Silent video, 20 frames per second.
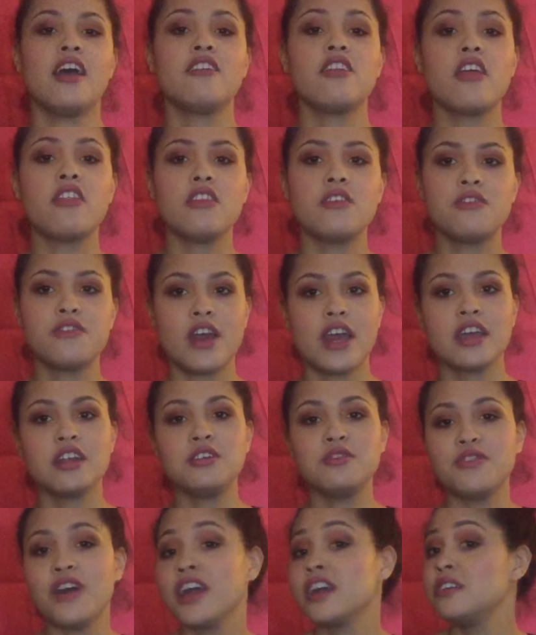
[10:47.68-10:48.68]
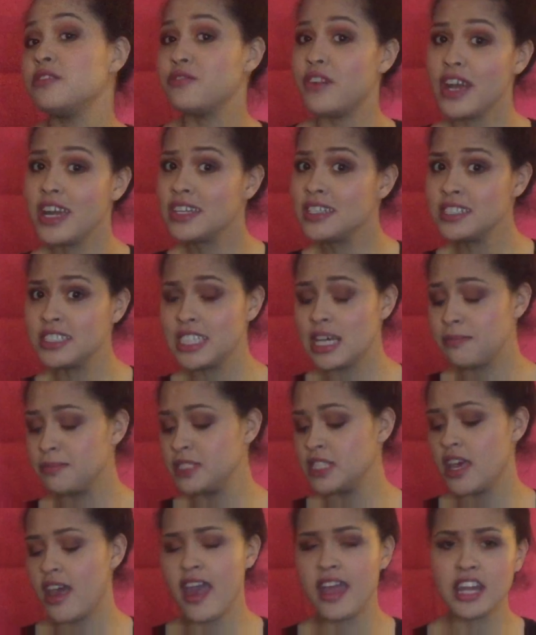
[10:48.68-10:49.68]
And then the final step
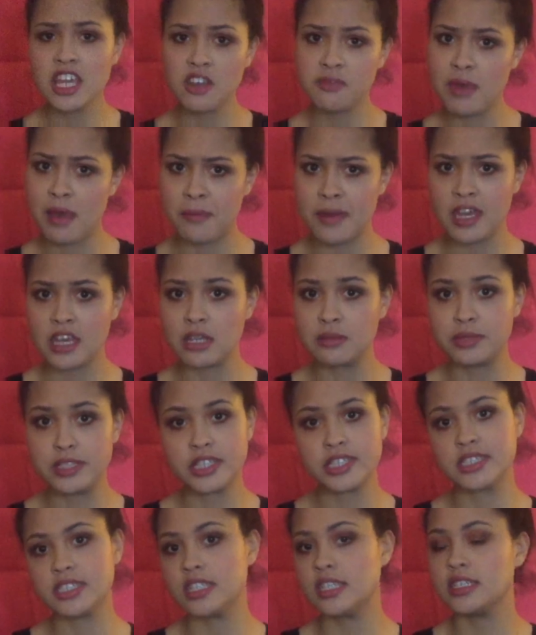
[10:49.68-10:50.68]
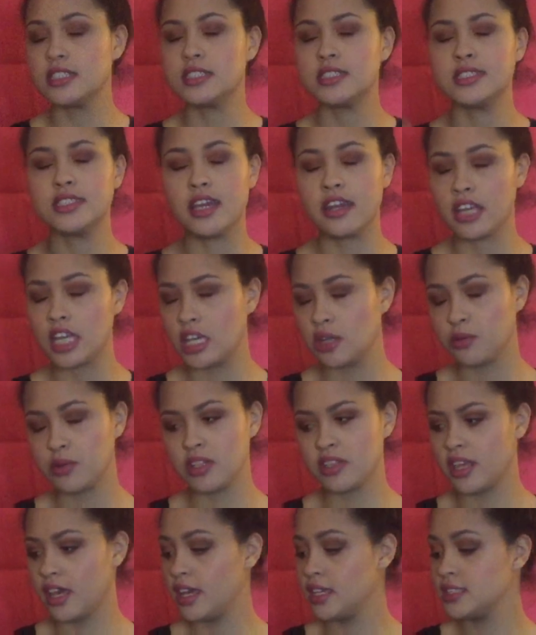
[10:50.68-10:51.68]
to any of my makeup looks is setting it
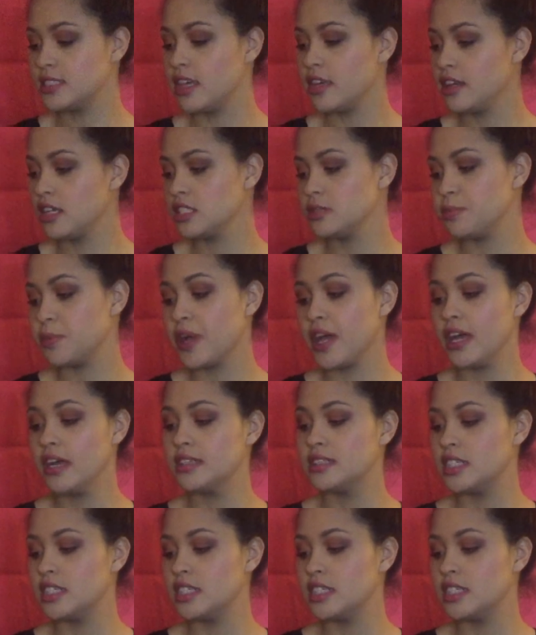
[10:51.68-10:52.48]
with a setting spray.